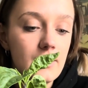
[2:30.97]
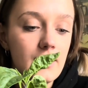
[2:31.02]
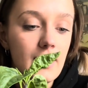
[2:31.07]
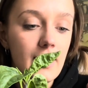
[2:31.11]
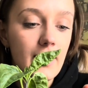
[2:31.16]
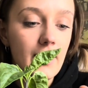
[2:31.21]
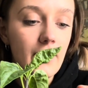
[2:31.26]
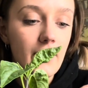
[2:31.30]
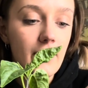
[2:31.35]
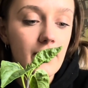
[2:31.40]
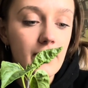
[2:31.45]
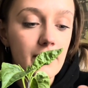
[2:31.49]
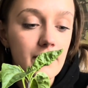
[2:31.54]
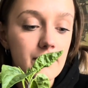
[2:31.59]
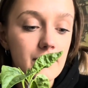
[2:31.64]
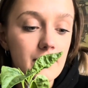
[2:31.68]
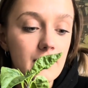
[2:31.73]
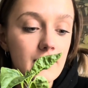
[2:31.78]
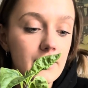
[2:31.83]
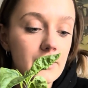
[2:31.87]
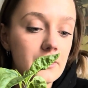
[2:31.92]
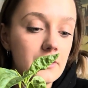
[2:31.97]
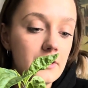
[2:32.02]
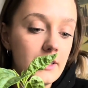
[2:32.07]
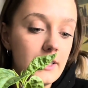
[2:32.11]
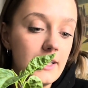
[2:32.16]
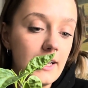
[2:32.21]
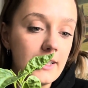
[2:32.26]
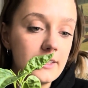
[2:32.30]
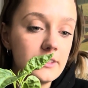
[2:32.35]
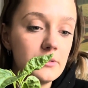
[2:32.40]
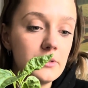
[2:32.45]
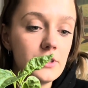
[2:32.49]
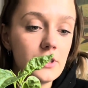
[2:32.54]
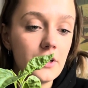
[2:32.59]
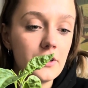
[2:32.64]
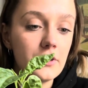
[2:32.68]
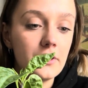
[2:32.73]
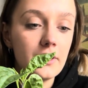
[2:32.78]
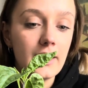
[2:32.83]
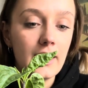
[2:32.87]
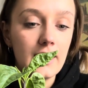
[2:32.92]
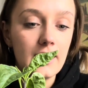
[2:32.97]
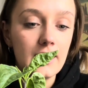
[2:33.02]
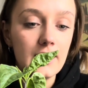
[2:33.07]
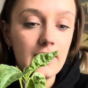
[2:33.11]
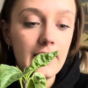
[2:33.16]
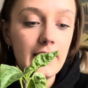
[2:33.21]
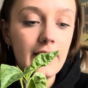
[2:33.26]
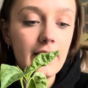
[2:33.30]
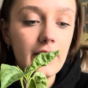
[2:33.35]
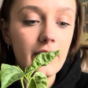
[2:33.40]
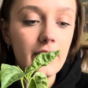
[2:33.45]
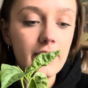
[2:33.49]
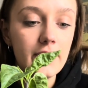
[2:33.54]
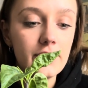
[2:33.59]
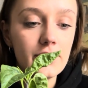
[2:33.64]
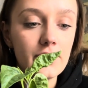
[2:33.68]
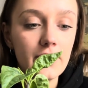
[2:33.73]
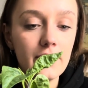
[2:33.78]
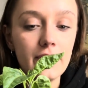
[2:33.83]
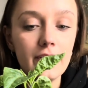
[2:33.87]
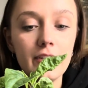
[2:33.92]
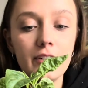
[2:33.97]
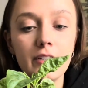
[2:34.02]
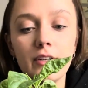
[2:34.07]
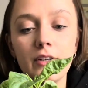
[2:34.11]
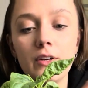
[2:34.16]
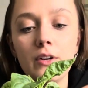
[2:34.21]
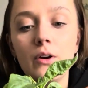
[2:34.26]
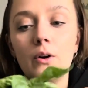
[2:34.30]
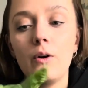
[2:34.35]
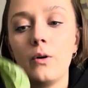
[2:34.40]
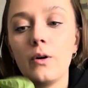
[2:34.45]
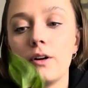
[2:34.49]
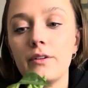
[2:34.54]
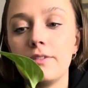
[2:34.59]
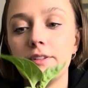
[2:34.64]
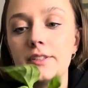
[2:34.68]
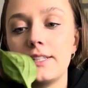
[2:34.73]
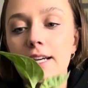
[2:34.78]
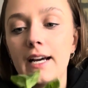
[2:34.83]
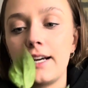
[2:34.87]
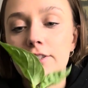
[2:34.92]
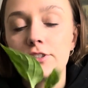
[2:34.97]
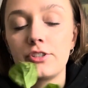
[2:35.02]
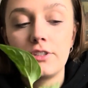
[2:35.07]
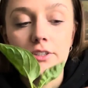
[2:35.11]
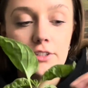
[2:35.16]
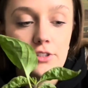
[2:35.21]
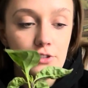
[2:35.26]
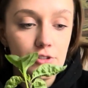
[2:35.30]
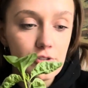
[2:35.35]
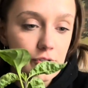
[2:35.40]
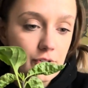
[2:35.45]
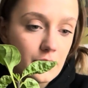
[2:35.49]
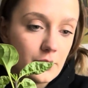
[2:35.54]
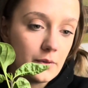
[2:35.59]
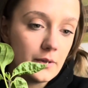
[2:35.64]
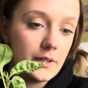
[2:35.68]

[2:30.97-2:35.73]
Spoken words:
they are literally next to each other and kind of leaning on each other, or if it's actually true.